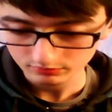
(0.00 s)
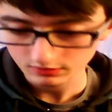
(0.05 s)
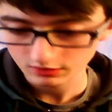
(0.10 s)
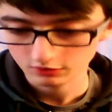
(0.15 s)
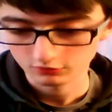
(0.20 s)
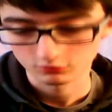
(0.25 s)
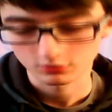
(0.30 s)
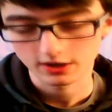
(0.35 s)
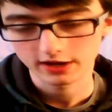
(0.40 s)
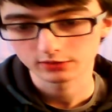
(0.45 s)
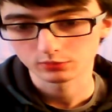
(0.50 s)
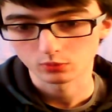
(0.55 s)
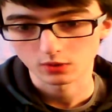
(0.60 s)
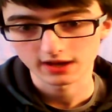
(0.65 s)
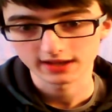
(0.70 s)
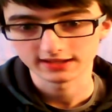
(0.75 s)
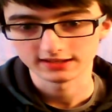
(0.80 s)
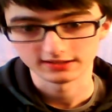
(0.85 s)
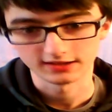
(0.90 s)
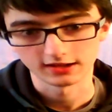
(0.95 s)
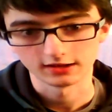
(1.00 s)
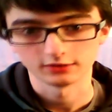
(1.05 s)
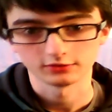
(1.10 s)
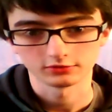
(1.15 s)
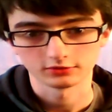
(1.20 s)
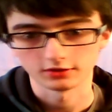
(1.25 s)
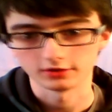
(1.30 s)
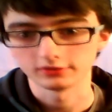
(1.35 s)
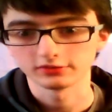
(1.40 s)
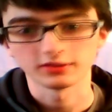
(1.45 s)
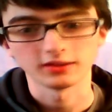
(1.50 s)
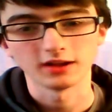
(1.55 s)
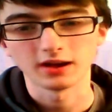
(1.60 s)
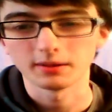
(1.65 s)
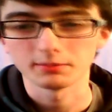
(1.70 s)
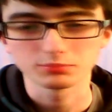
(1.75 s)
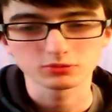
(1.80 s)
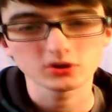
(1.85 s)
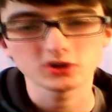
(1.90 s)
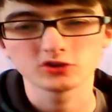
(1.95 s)
red, white and yellow slots that I'm
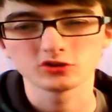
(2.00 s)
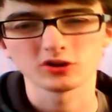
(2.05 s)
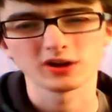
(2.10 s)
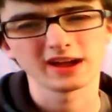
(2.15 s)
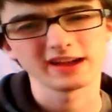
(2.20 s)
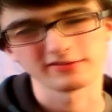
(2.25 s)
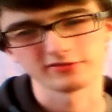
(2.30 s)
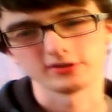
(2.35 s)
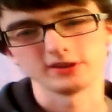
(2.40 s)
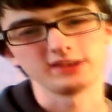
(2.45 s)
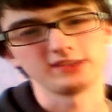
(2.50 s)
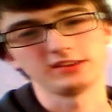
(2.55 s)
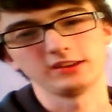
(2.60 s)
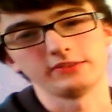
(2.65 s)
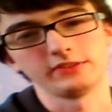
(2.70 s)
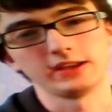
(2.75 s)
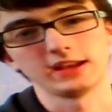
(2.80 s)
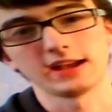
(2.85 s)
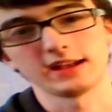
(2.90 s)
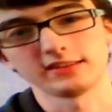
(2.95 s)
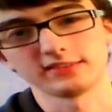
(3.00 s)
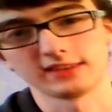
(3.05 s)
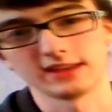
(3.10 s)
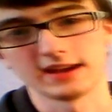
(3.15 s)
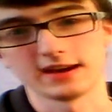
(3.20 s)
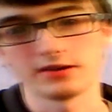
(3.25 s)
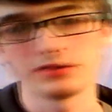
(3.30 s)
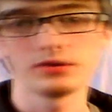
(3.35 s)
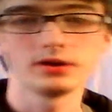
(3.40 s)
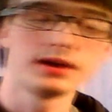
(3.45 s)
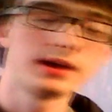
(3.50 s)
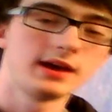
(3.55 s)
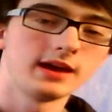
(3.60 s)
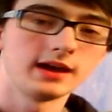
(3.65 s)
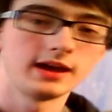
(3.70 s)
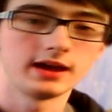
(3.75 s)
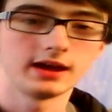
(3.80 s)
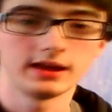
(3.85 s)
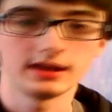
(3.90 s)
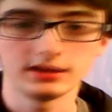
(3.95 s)
pretty sure every TV has now.
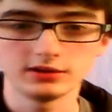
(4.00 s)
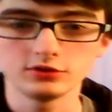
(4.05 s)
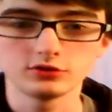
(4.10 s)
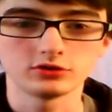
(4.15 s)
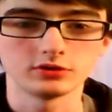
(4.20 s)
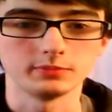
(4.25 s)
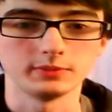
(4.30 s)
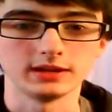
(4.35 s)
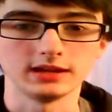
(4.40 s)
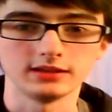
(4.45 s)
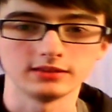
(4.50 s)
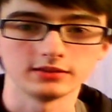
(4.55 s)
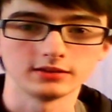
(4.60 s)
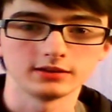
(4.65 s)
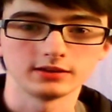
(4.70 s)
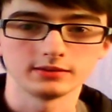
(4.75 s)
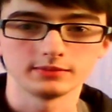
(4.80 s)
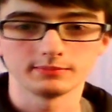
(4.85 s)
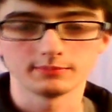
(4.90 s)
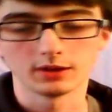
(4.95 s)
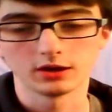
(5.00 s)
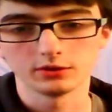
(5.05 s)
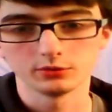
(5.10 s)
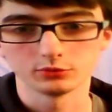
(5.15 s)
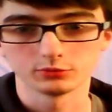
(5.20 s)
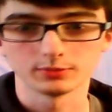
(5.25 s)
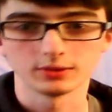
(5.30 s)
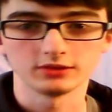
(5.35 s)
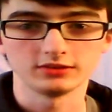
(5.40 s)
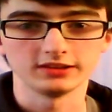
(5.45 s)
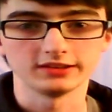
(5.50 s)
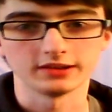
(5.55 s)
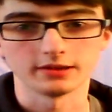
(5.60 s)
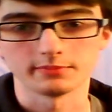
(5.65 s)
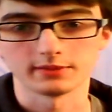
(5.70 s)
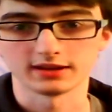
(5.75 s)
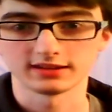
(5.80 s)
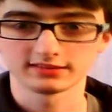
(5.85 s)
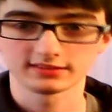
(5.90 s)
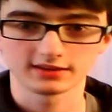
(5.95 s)
It used to be that it was mostly done
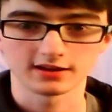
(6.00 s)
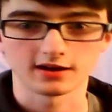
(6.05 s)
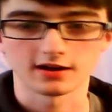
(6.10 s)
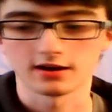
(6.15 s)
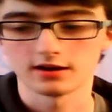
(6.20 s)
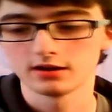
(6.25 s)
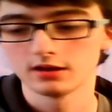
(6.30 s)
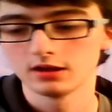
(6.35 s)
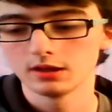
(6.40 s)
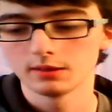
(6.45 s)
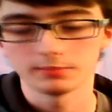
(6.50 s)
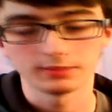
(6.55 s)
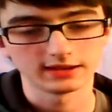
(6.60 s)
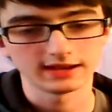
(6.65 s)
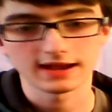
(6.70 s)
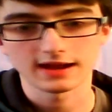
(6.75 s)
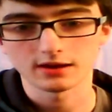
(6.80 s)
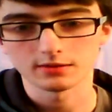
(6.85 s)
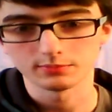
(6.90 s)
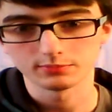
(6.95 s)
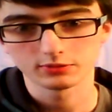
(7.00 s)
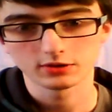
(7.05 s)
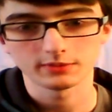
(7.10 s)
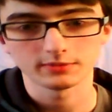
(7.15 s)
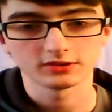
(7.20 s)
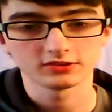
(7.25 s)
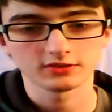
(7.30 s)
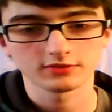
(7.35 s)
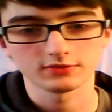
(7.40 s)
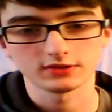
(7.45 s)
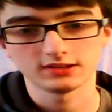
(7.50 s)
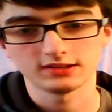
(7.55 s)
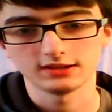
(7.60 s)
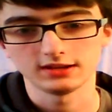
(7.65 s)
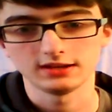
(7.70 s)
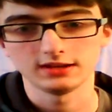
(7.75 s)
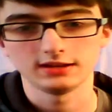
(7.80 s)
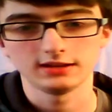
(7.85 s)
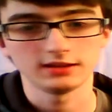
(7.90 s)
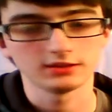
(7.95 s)
by SCART, but now pretty much every
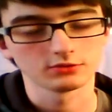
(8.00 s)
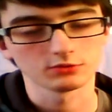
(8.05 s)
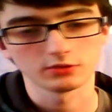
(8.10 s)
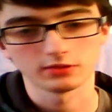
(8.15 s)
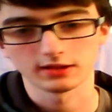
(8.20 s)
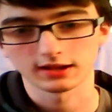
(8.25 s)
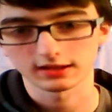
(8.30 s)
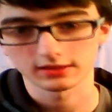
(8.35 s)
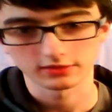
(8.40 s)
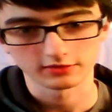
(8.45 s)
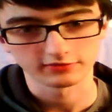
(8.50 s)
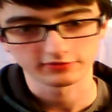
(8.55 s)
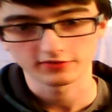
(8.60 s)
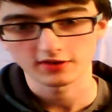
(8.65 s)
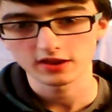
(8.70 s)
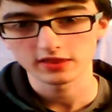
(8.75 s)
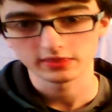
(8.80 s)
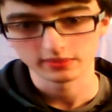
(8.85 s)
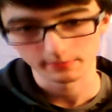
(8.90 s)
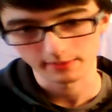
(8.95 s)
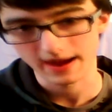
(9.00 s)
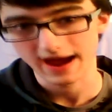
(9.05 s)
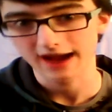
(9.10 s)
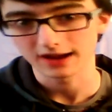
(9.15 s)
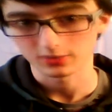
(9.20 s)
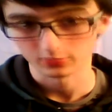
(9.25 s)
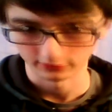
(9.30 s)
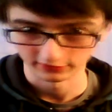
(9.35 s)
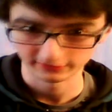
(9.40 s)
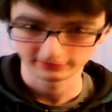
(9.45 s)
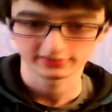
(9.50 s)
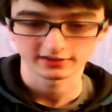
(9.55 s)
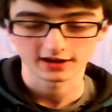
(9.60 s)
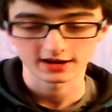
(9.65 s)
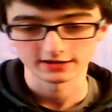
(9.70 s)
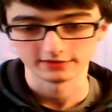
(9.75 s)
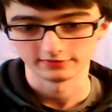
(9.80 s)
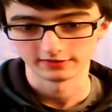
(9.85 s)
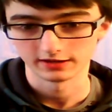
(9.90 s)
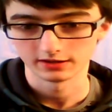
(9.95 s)
TV, either on like the front, the back or the side
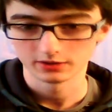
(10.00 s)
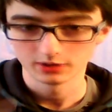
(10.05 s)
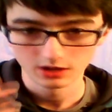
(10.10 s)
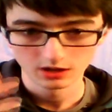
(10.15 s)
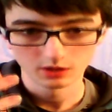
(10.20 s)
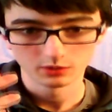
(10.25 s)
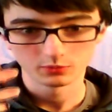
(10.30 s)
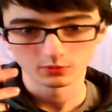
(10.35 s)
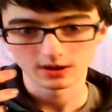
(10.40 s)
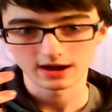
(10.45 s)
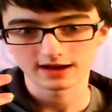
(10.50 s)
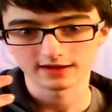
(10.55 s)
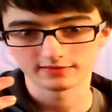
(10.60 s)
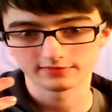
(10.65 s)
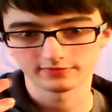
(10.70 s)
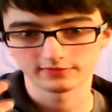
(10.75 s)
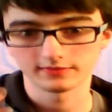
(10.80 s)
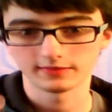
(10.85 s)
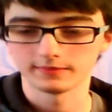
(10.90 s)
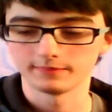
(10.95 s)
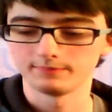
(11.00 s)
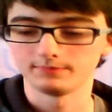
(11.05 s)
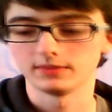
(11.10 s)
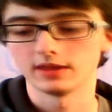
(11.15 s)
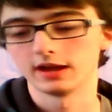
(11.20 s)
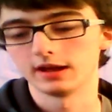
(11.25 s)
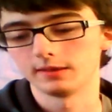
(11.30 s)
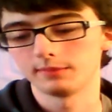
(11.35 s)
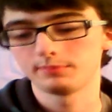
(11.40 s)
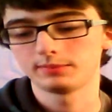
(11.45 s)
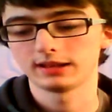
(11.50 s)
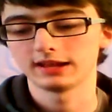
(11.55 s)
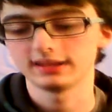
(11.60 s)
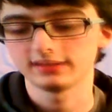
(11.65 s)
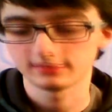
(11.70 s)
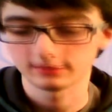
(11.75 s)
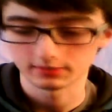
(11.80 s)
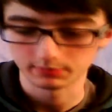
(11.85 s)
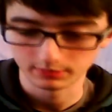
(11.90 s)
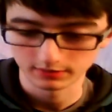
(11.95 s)
of it, will have a place
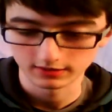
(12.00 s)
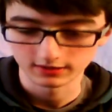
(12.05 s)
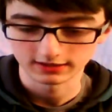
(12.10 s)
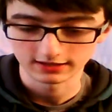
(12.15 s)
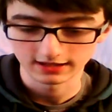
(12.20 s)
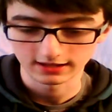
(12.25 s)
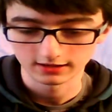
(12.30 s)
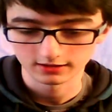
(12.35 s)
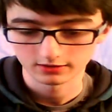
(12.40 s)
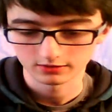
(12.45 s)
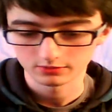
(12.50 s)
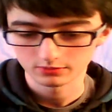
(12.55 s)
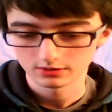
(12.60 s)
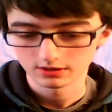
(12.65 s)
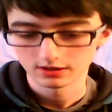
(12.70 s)
to put a yellow,